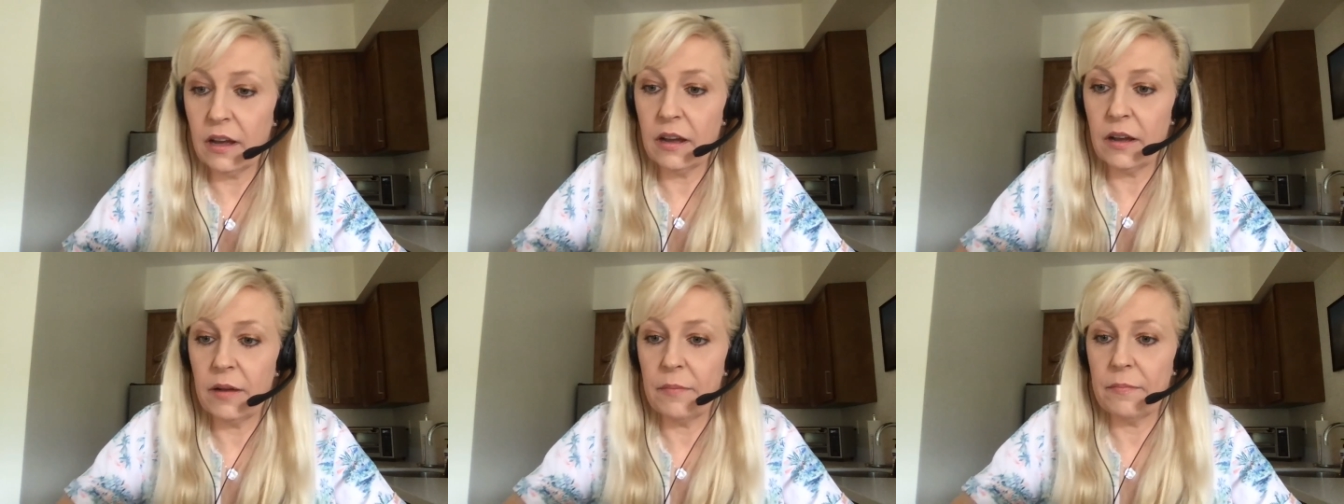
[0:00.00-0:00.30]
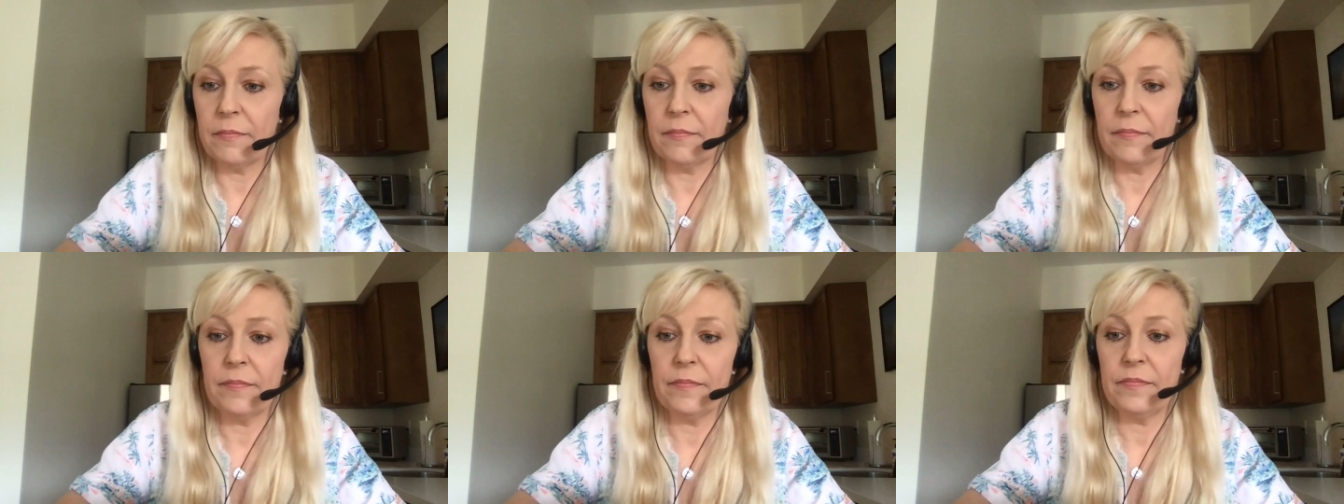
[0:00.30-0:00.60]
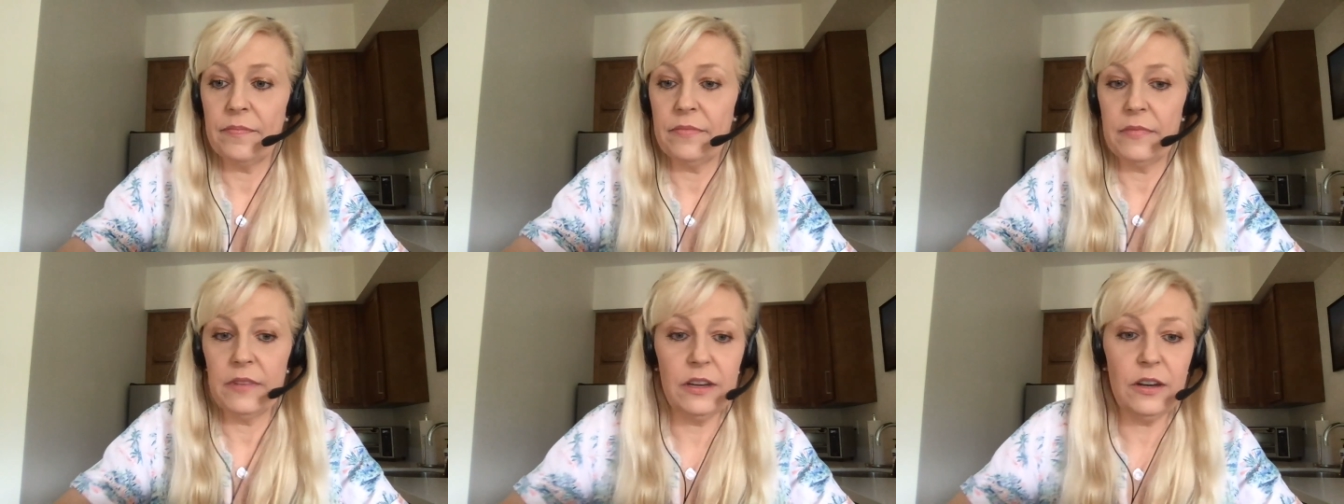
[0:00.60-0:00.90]

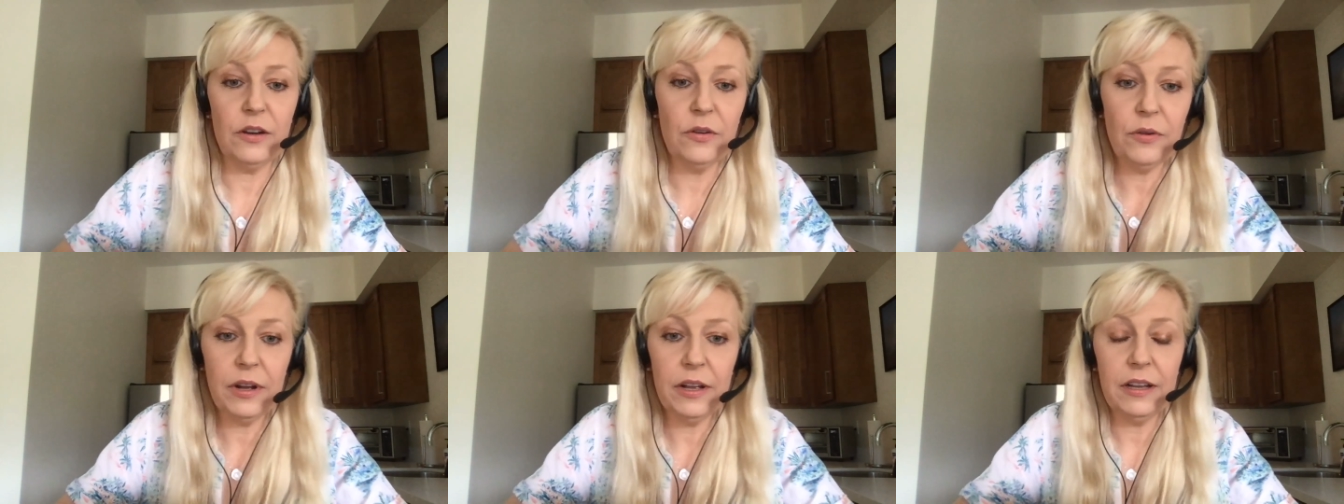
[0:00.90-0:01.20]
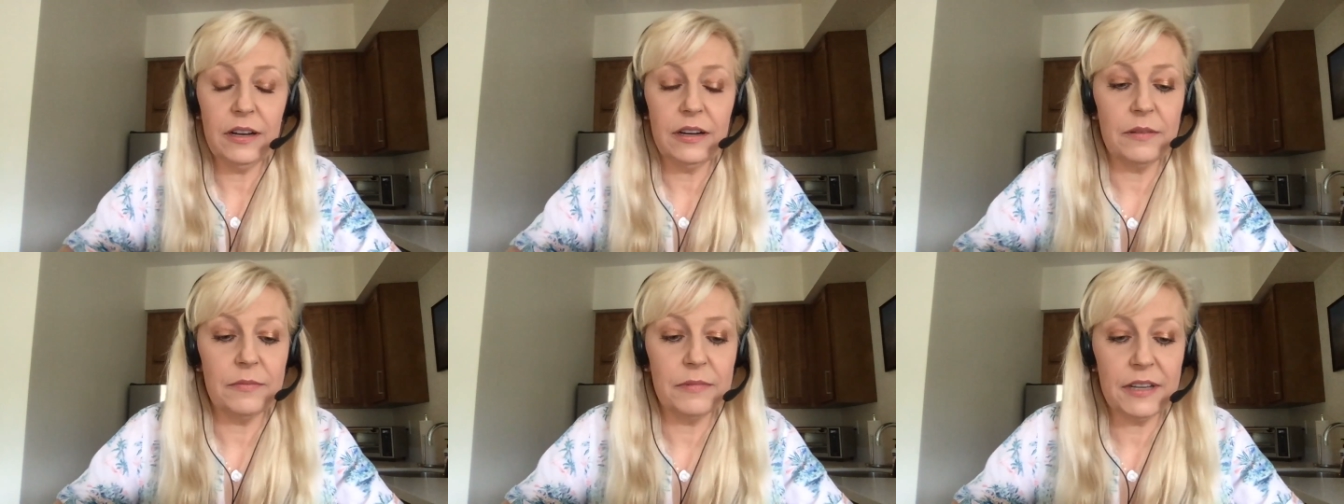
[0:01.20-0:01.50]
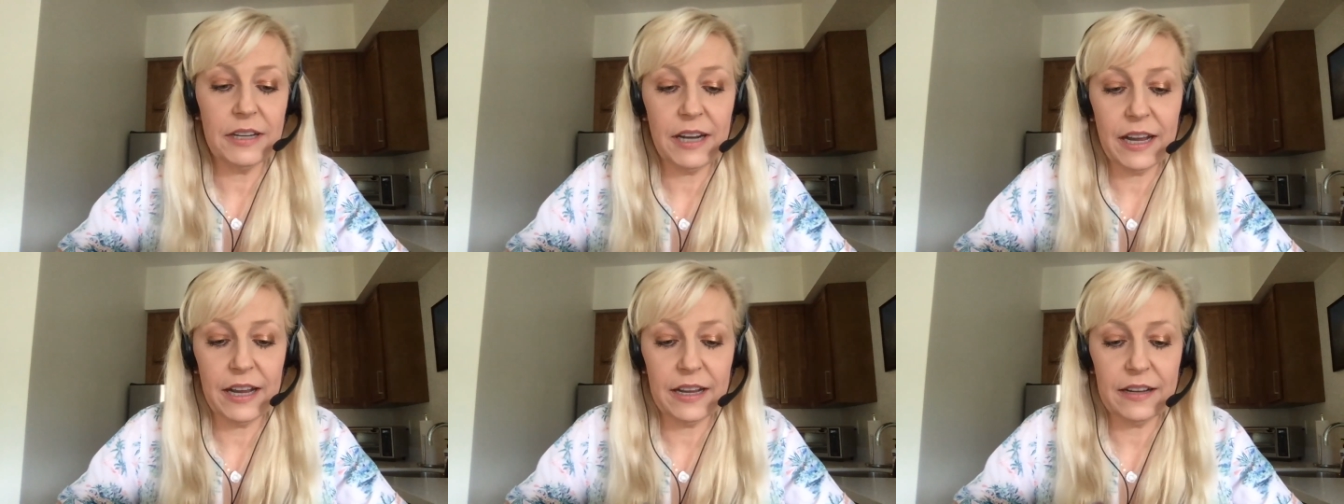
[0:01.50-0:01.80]
Um, you know what?
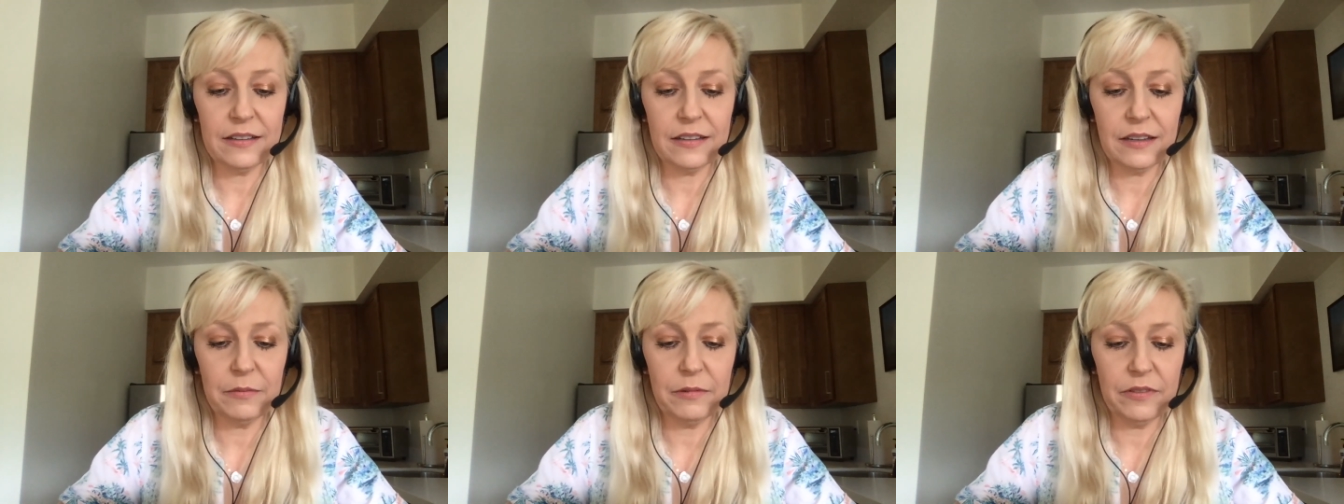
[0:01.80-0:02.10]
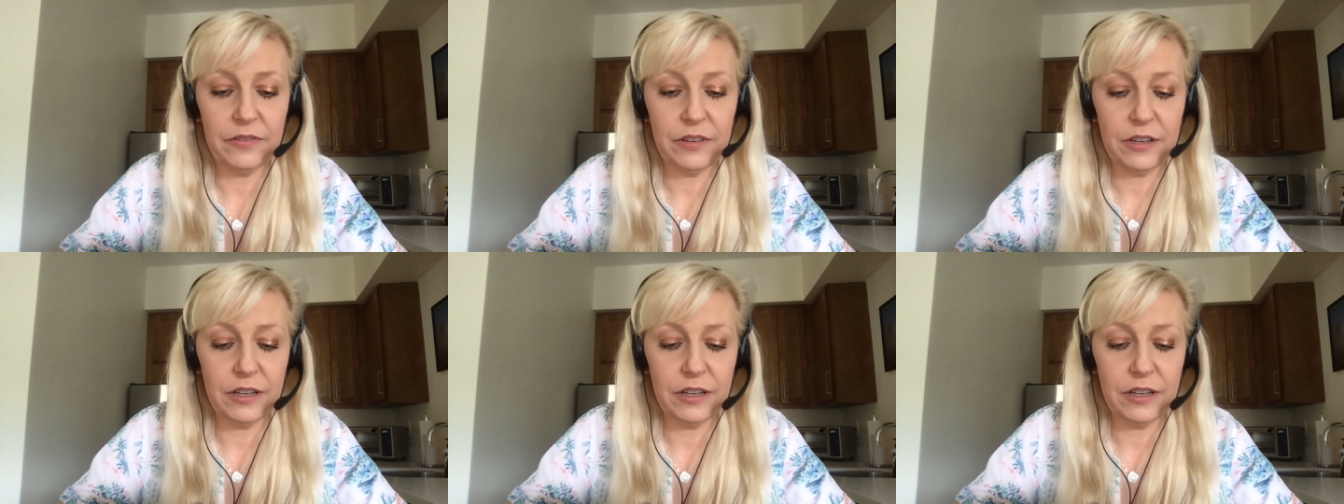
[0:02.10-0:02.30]
I'm going to ask him